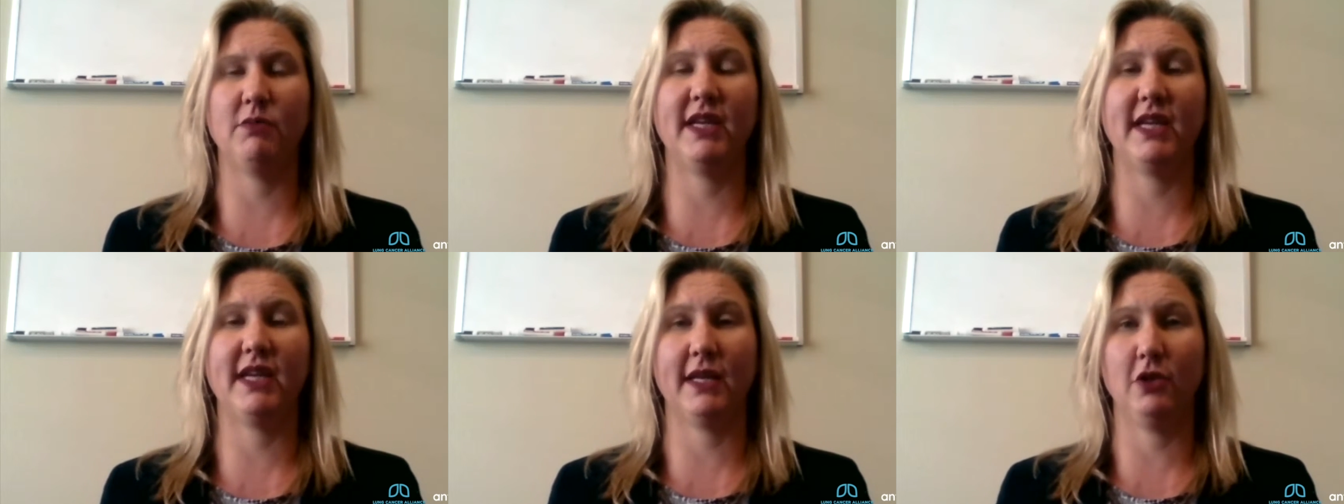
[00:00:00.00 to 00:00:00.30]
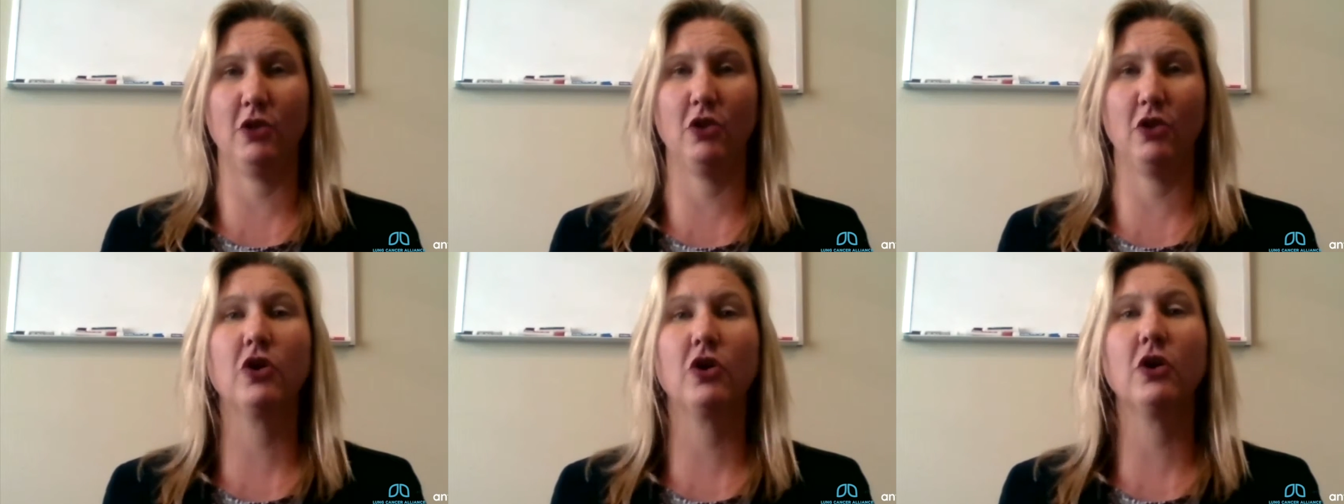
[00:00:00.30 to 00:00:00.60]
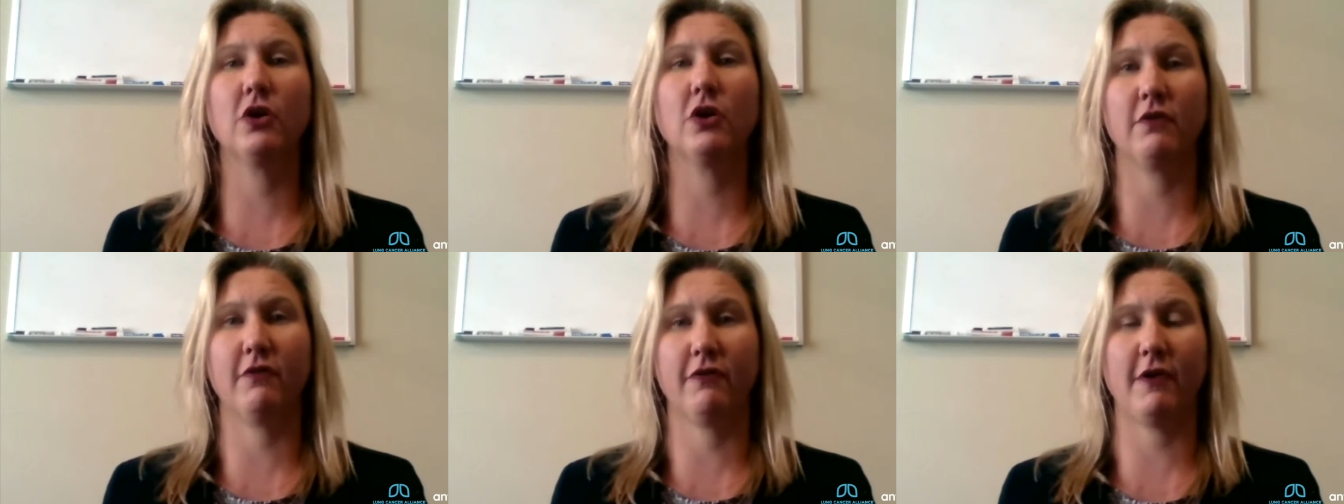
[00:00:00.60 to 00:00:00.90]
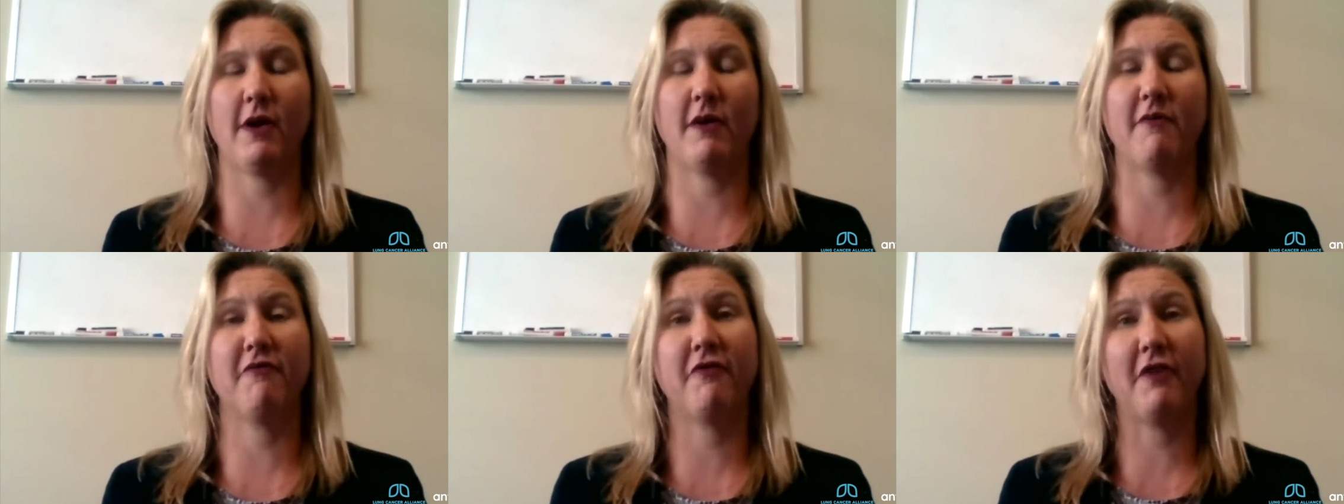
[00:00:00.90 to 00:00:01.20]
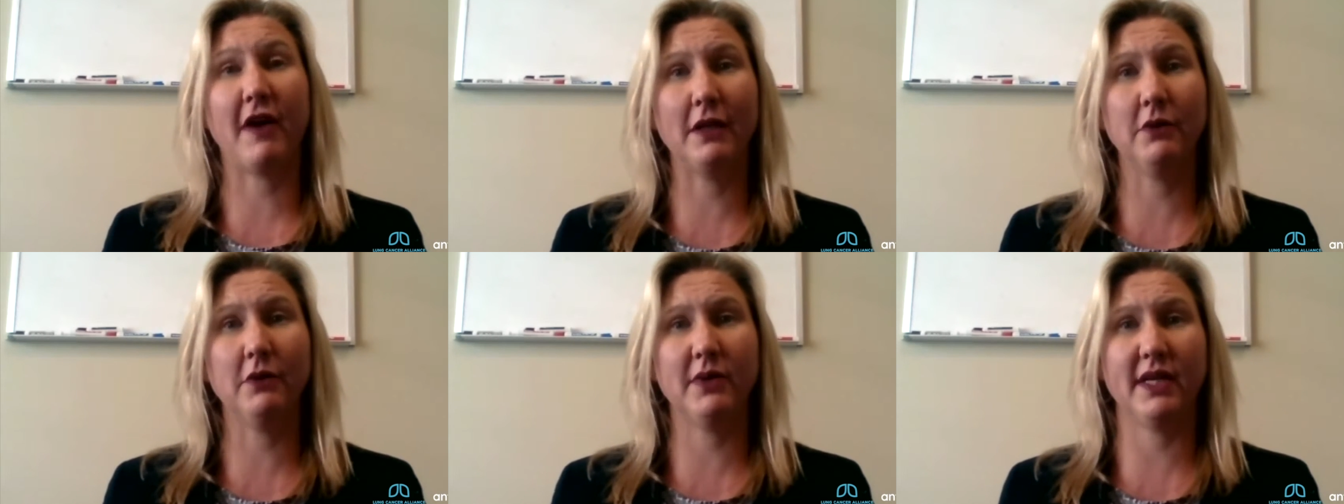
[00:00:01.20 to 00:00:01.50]
we can learn from
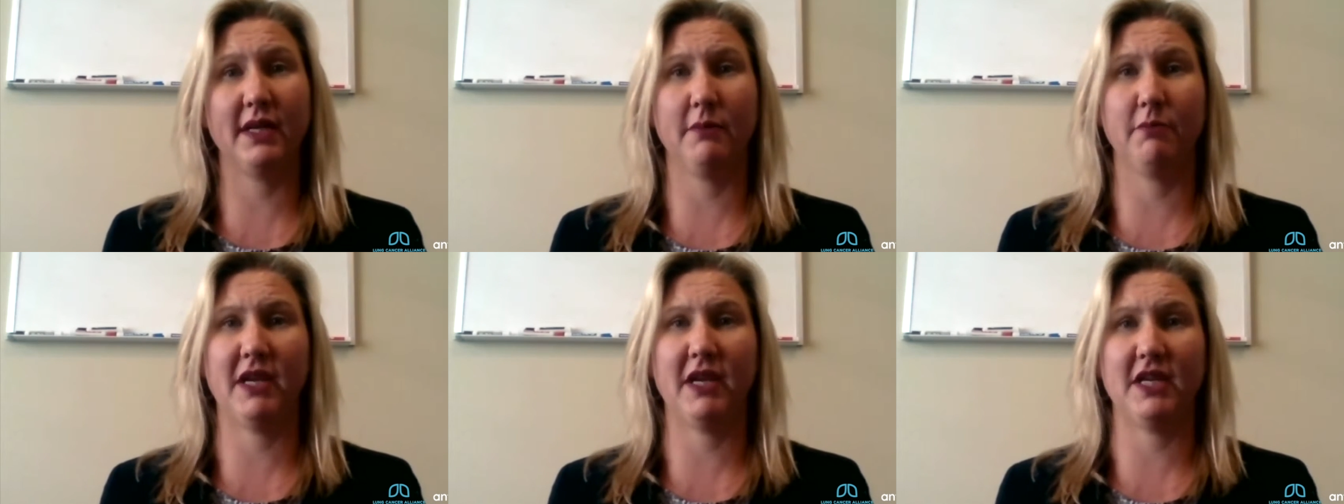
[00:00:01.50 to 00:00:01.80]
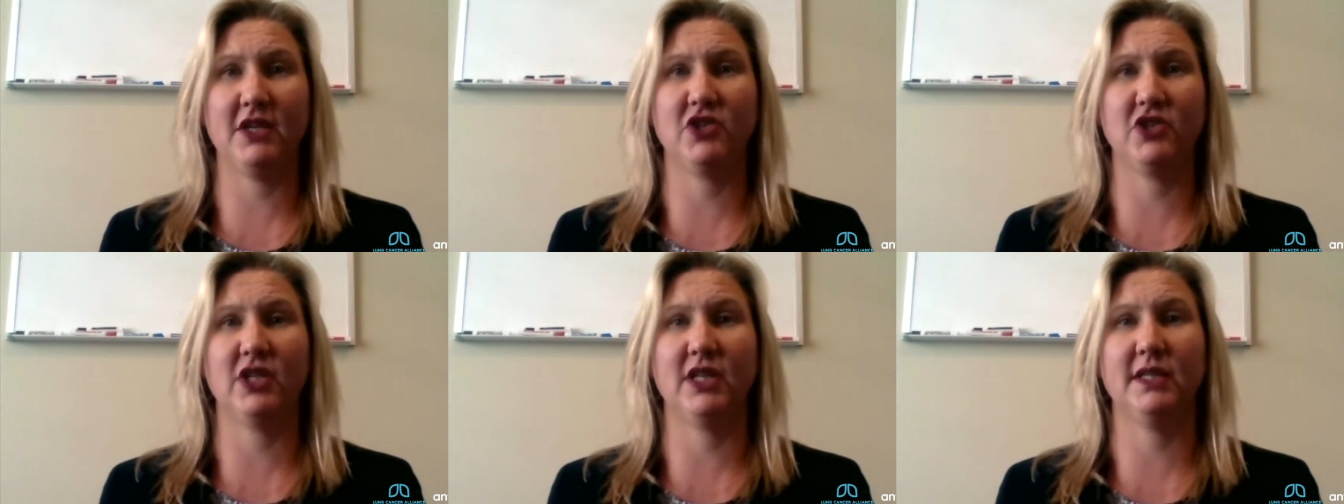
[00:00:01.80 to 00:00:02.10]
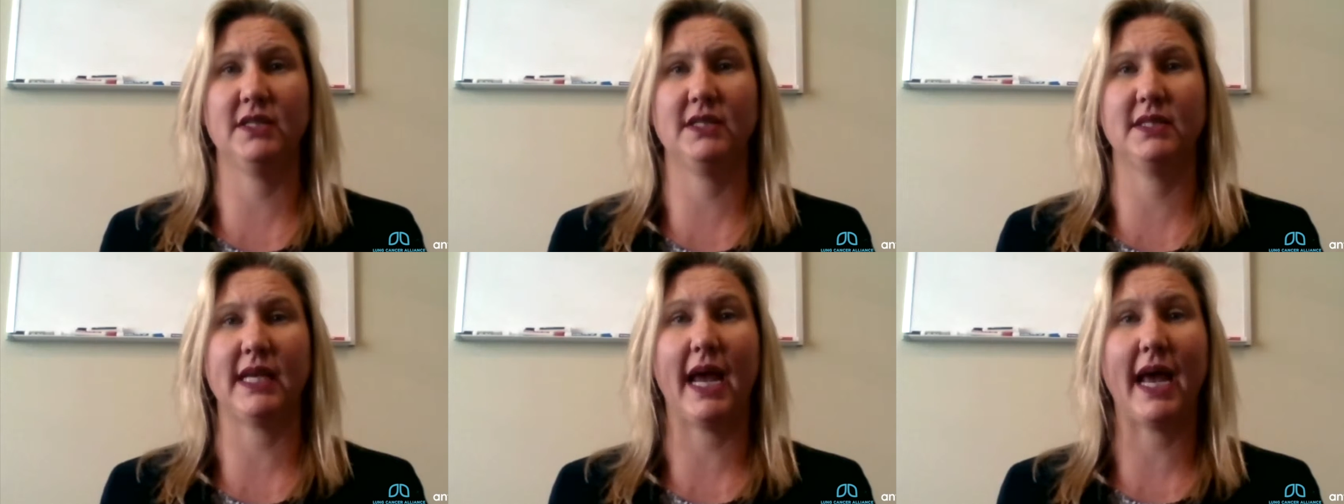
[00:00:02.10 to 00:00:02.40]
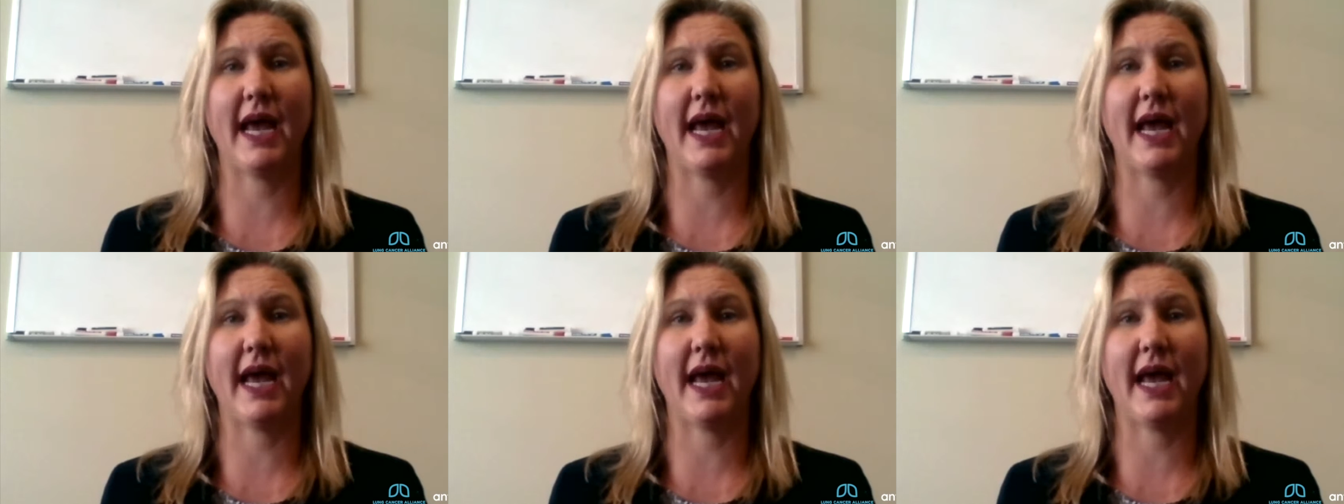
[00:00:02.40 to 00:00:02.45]
following patients